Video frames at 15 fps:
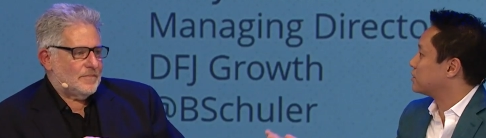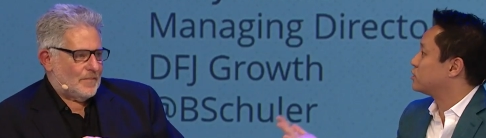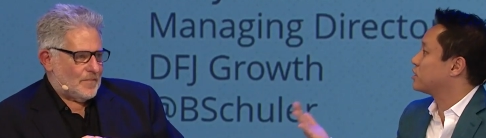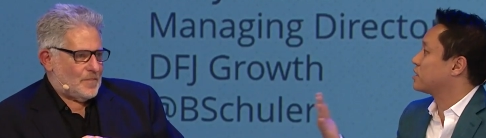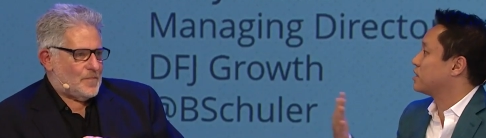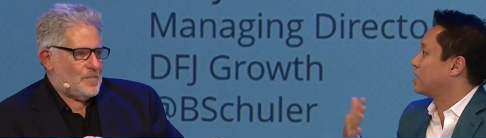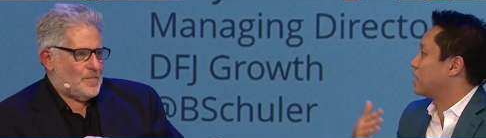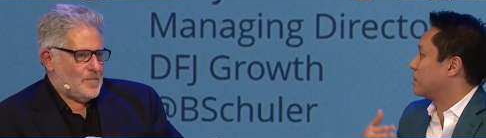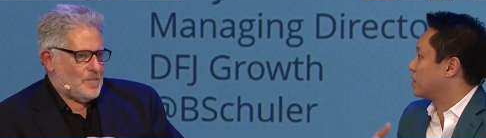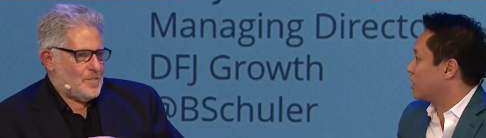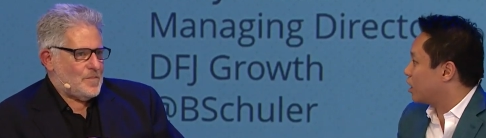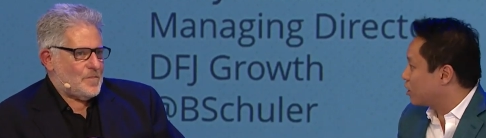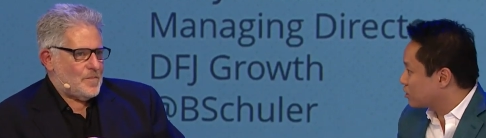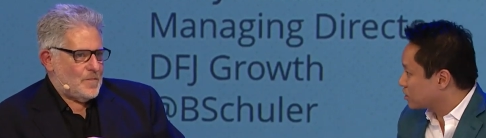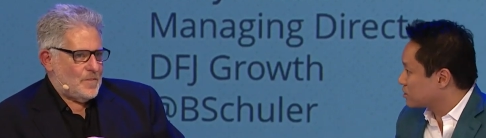Speaker 1: took a lot
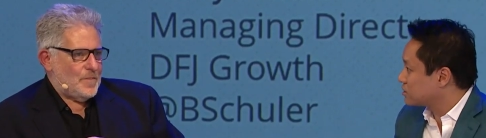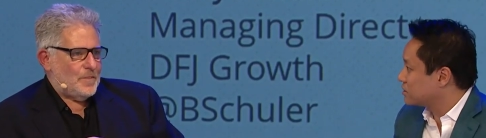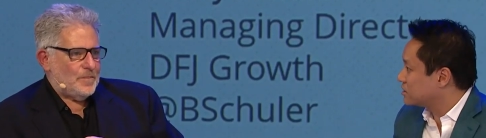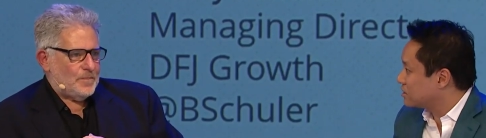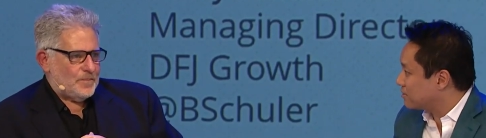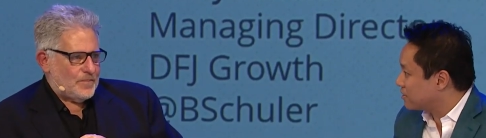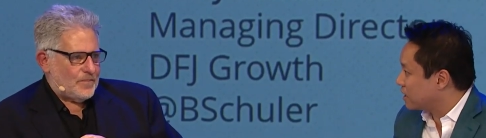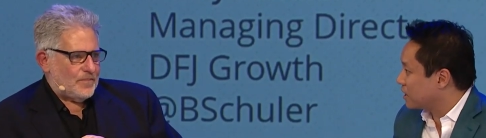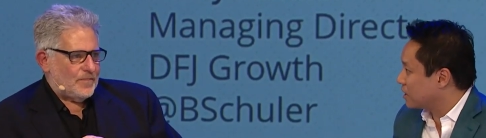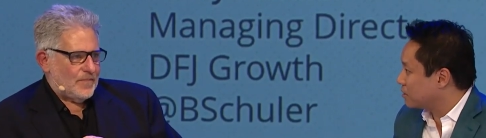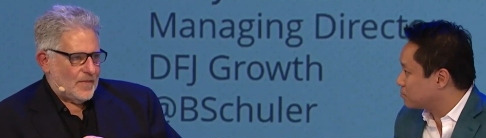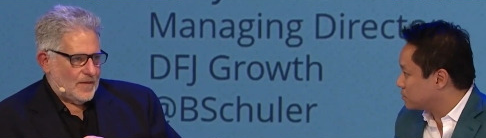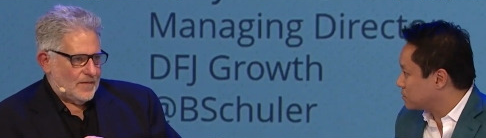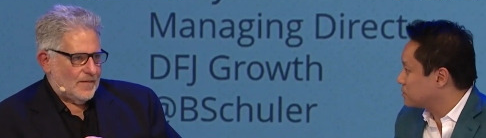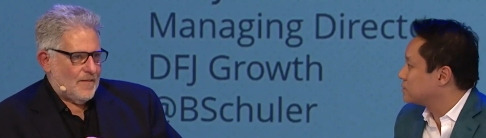longer to
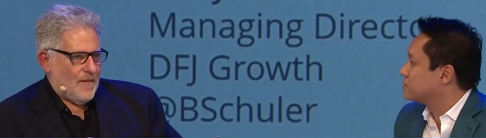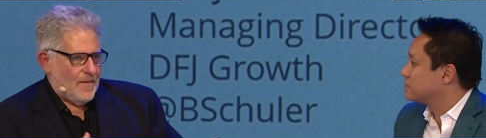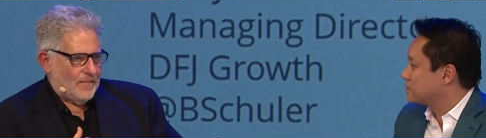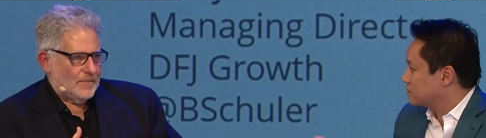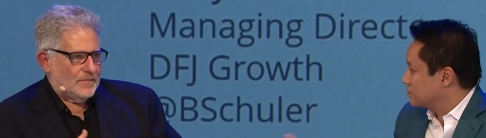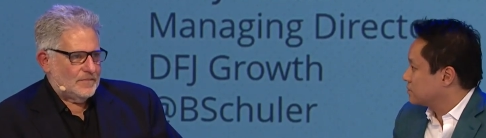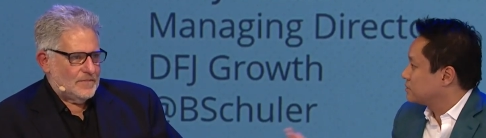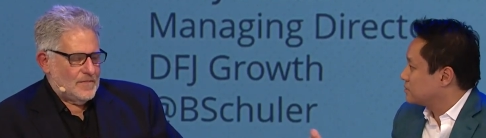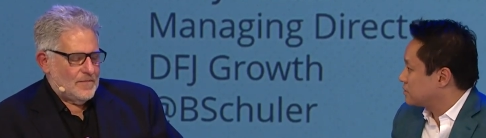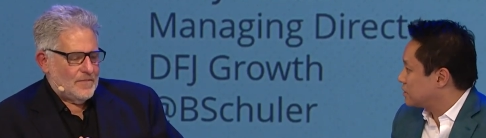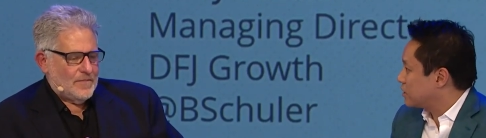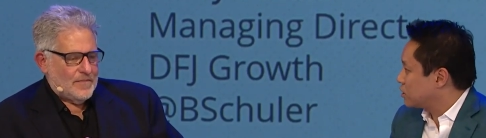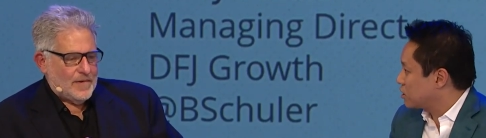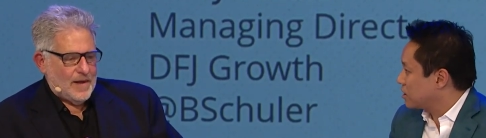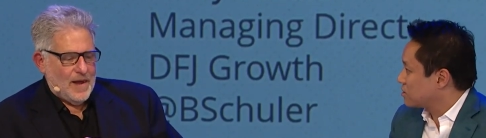develop?
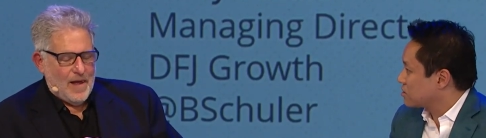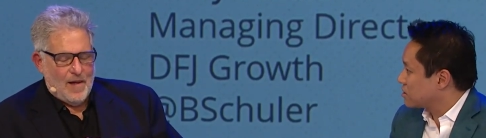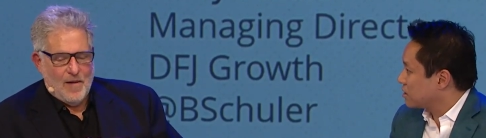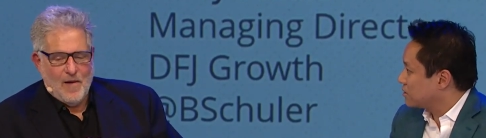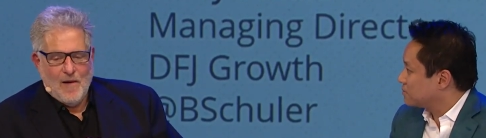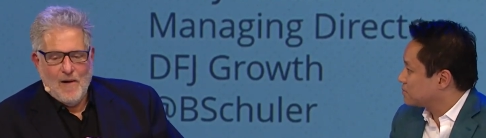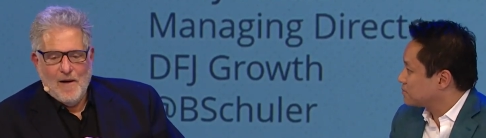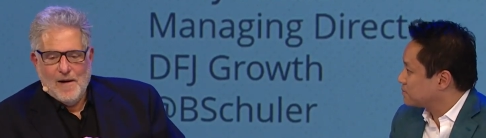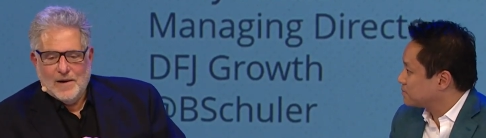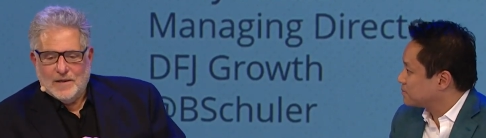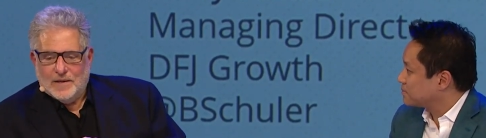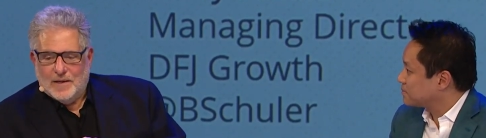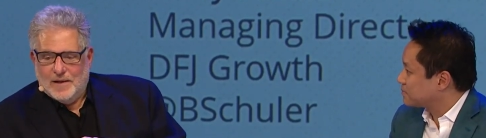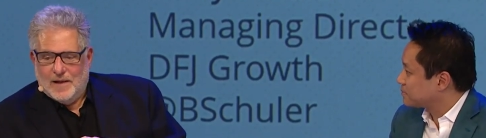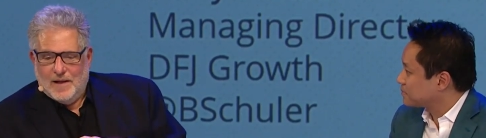
Speaker 2: Yeah.
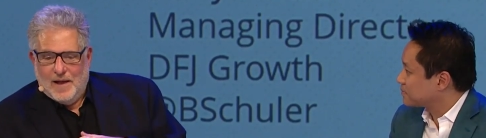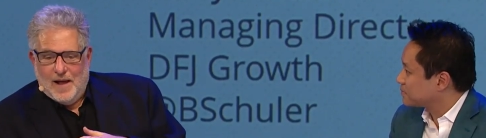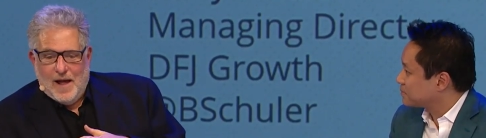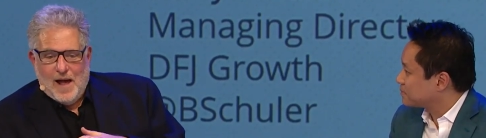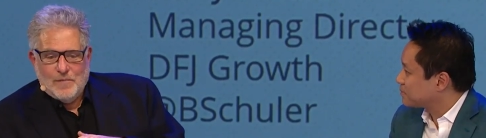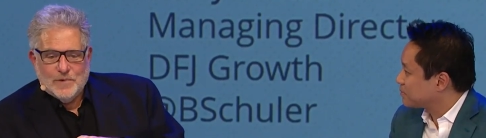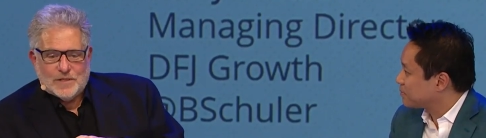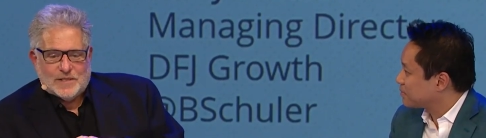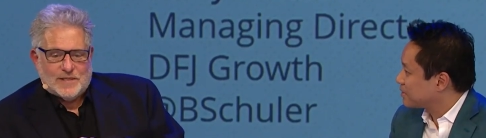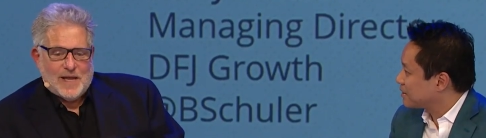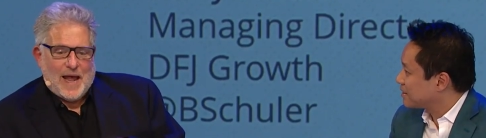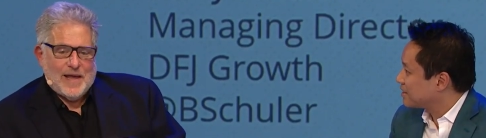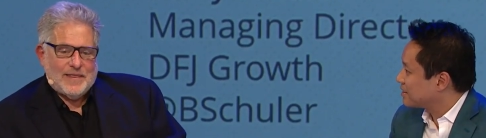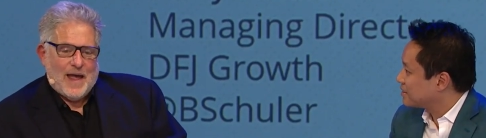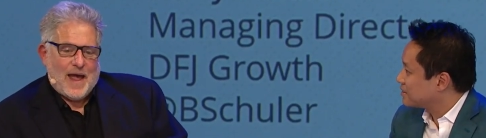I would
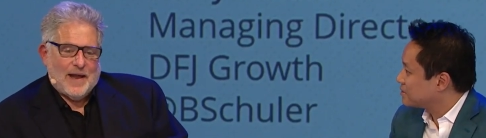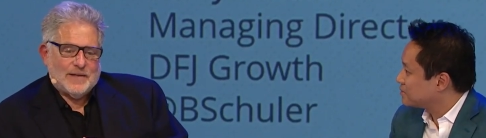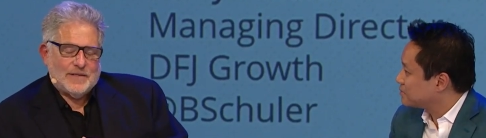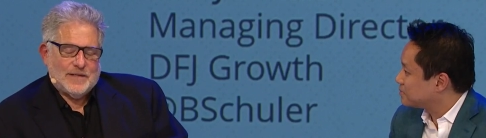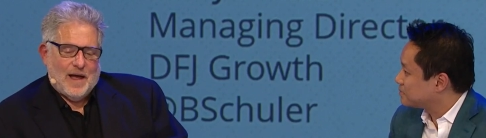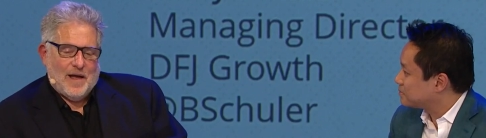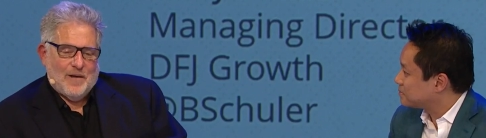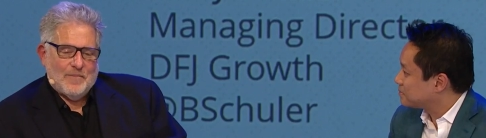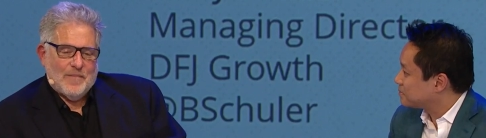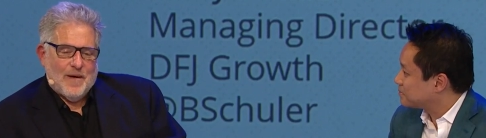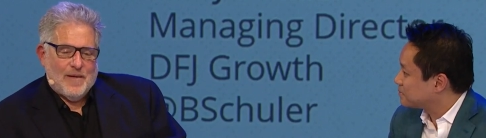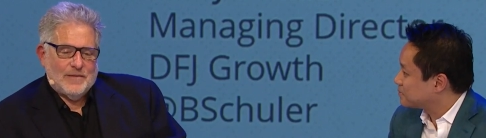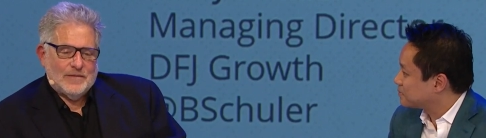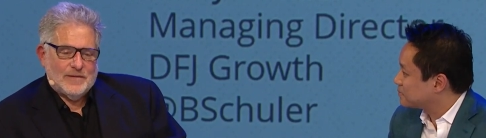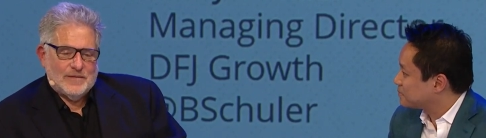say that um,
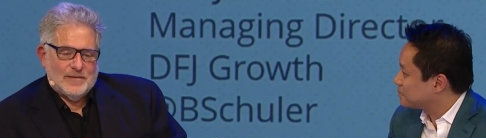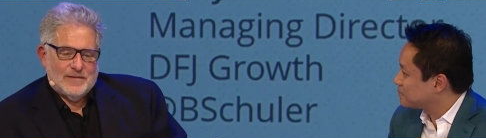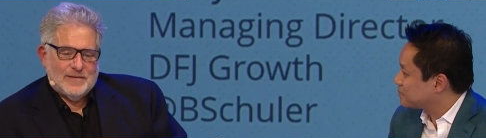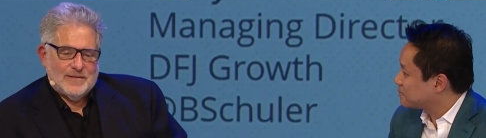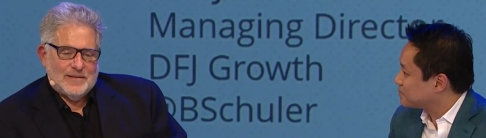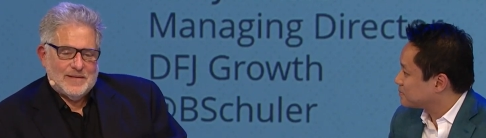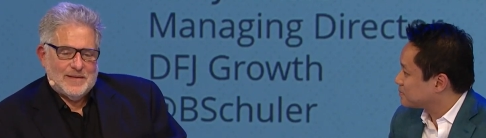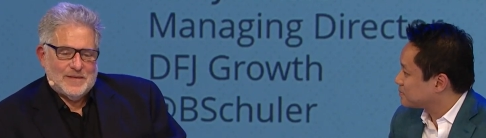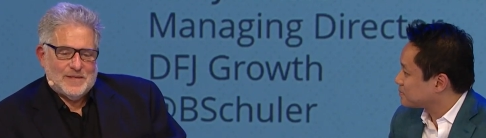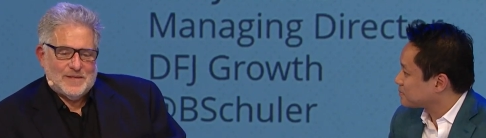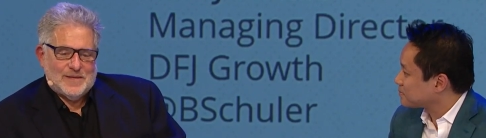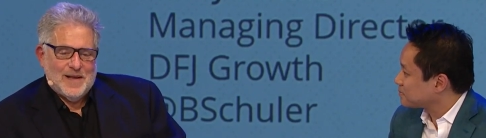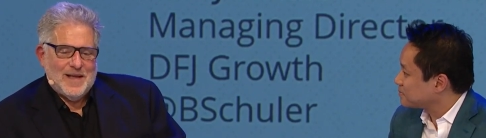this,